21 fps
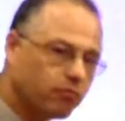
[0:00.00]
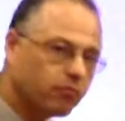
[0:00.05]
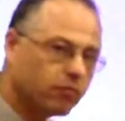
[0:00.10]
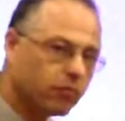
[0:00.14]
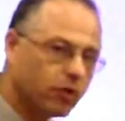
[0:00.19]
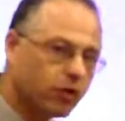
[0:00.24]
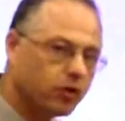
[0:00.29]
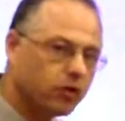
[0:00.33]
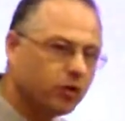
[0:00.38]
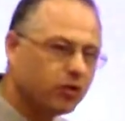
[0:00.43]

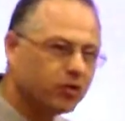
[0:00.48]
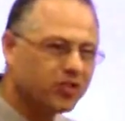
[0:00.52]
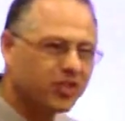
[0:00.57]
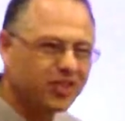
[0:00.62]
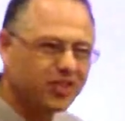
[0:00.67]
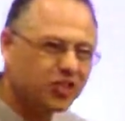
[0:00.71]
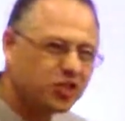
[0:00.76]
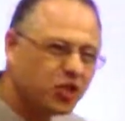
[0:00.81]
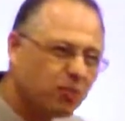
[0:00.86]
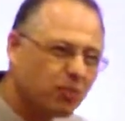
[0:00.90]
you're not
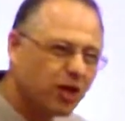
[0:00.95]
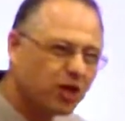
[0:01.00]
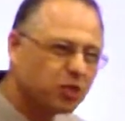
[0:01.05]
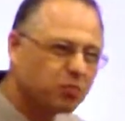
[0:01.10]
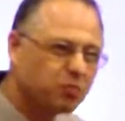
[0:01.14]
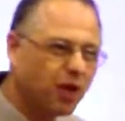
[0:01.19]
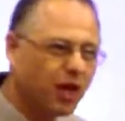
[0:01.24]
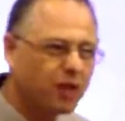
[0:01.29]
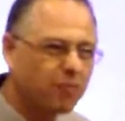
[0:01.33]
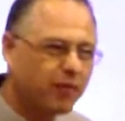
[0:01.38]
in too
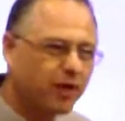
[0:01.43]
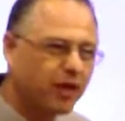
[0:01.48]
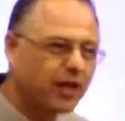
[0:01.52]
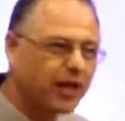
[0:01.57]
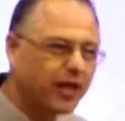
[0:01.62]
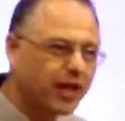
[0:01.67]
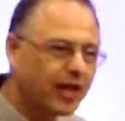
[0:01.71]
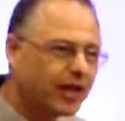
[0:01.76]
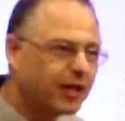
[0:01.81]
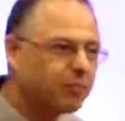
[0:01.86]
much pain, a bit of
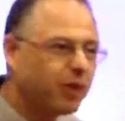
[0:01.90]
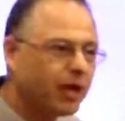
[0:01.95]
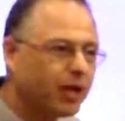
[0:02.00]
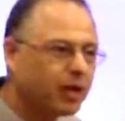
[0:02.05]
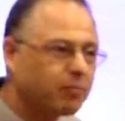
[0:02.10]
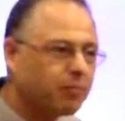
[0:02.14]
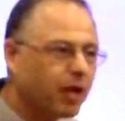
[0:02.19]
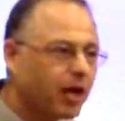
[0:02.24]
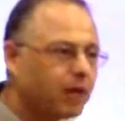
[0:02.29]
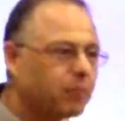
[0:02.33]
niggly
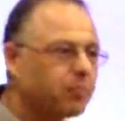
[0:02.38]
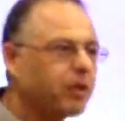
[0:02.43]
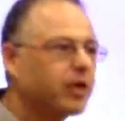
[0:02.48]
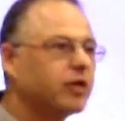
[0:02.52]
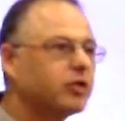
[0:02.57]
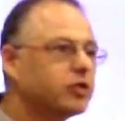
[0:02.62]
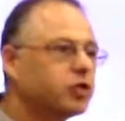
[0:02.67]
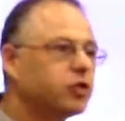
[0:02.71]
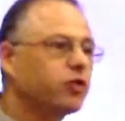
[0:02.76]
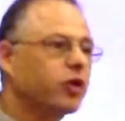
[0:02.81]
pain maybe,
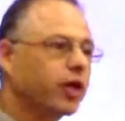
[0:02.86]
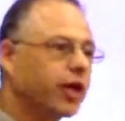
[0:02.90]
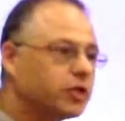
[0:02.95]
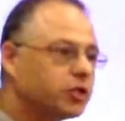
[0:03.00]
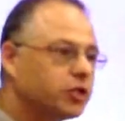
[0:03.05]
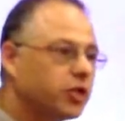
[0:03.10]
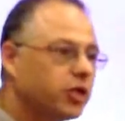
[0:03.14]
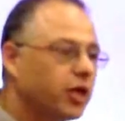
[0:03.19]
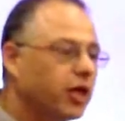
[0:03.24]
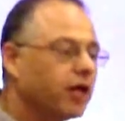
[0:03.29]
until you get
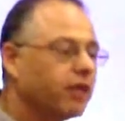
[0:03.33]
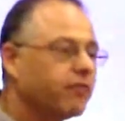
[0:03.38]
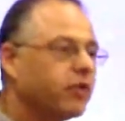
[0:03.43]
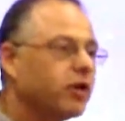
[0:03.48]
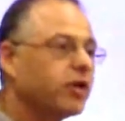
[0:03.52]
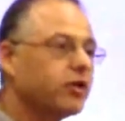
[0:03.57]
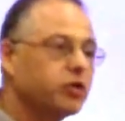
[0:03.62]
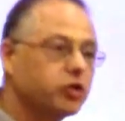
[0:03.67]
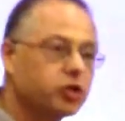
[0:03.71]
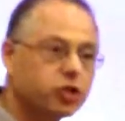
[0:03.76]
to the
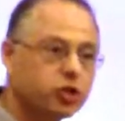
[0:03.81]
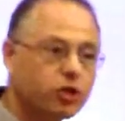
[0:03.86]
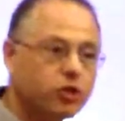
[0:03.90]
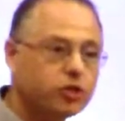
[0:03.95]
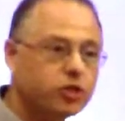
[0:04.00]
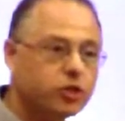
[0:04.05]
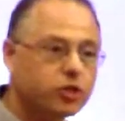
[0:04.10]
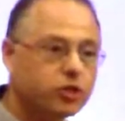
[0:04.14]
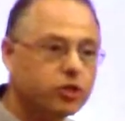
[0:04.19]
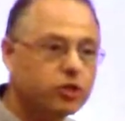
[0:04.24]
evening. You
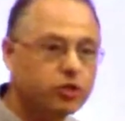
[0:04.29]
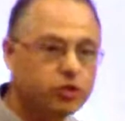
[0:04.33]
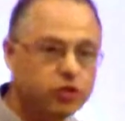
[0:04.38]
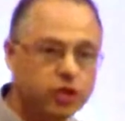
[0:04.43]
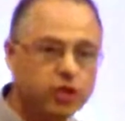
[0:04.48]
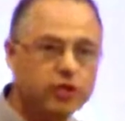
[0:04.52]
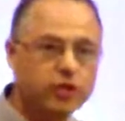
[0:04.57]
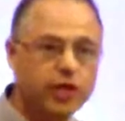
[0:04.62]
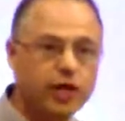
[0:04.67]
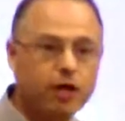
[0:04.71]

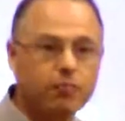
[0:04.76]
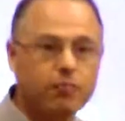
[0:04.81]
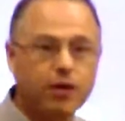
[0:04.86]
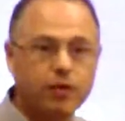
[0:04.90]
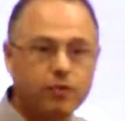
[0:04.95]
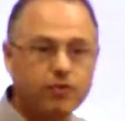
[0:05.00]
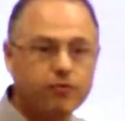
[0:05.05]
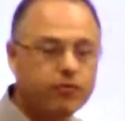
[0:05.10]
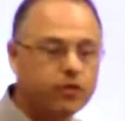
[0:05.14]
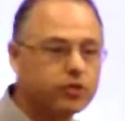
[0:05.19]
sit down
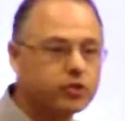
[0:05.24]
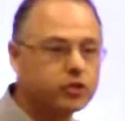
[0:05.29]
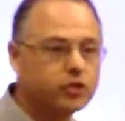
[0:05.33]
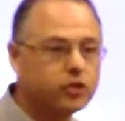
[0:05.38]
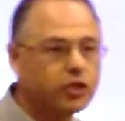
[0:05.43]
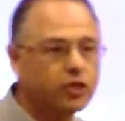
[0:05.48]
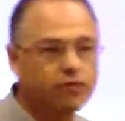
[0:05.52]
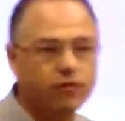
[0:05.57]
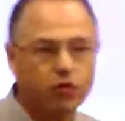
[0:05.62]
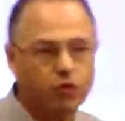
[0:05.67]
maybe in front of
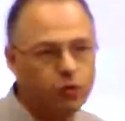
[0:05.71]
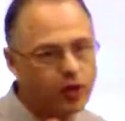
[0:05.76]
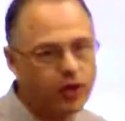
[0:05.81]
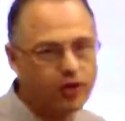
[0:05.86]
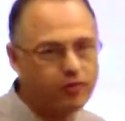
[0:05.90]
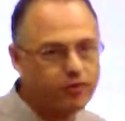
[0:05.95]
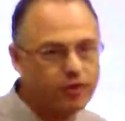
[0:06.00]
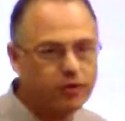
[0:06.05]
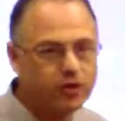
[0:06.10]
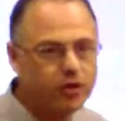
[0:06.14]
the TV or
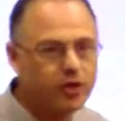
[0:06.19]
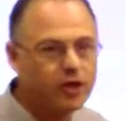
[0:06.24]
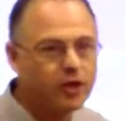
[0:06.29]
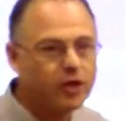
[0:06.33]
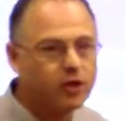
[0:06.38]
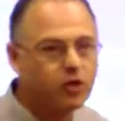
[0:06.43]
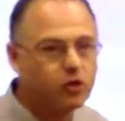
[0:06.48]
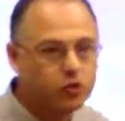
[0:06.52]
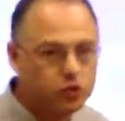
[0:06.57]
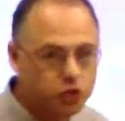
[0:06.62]
whatever,
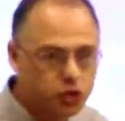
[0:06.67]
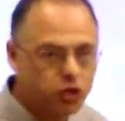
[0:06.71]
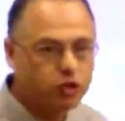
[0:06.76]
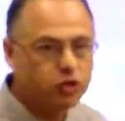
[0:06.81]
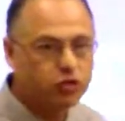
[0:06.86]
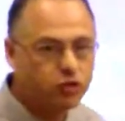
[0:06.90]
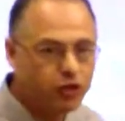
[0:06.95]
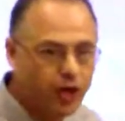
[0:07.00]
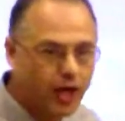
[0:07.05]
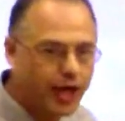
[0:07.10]
or you start
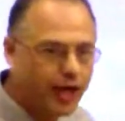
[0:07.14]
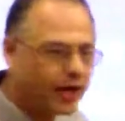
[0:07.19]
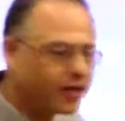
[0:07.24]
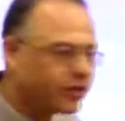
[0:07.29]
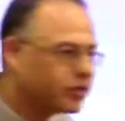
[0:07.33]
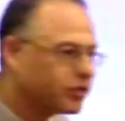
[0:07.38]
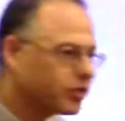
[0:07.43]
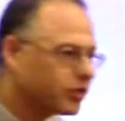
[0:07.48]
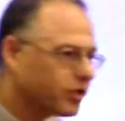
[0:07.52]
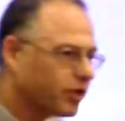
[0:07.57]
to
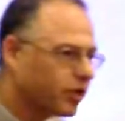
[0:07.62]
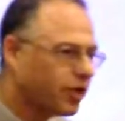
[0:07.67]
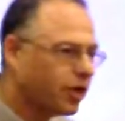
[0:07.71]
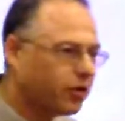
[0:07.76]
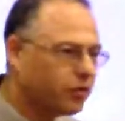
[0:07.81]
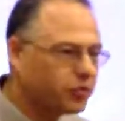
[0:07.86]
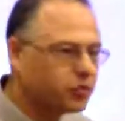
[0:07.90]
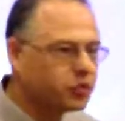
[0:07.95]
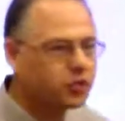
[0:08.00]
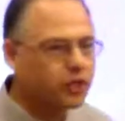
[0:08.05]
relax. I
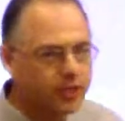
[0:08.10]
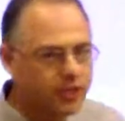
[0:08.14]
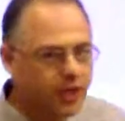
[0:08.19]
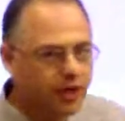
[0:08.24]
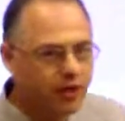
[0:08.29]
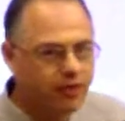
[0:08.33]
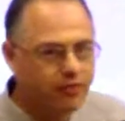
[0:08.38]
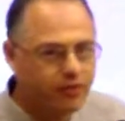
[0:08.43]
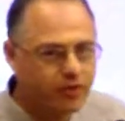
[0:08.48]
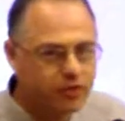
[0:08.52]
know sitting
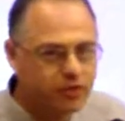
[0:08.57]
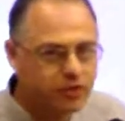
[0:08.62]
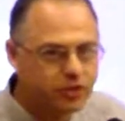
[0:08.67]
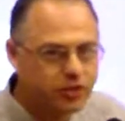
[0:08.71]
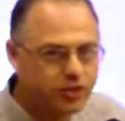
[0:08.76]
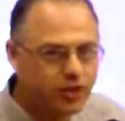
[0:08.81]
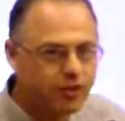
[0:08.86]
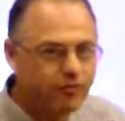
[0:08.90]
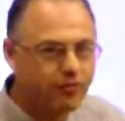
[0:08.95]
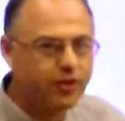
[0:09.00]
down in front of
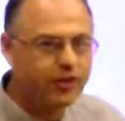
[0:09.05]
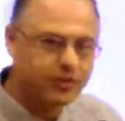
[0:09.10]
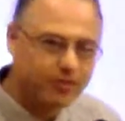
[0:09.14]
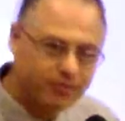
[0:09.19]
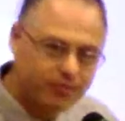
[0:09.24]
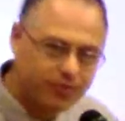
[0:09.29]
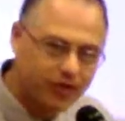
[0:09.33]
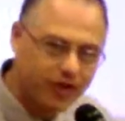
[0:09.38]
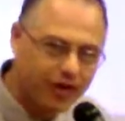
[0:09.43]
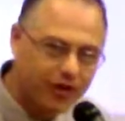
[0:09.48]
the TV
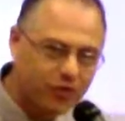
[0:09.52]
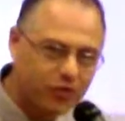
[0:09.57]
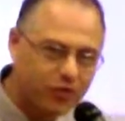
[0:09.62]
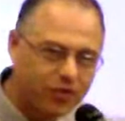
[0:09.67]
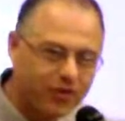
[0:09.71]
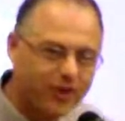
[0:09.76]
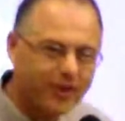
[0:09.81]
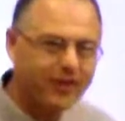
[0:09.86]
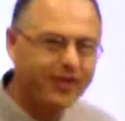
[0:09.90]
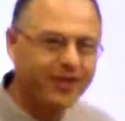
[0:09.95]
isn't very
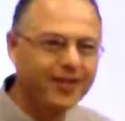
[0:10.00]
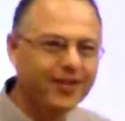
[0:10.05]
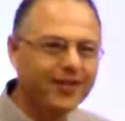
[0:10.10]
healthy,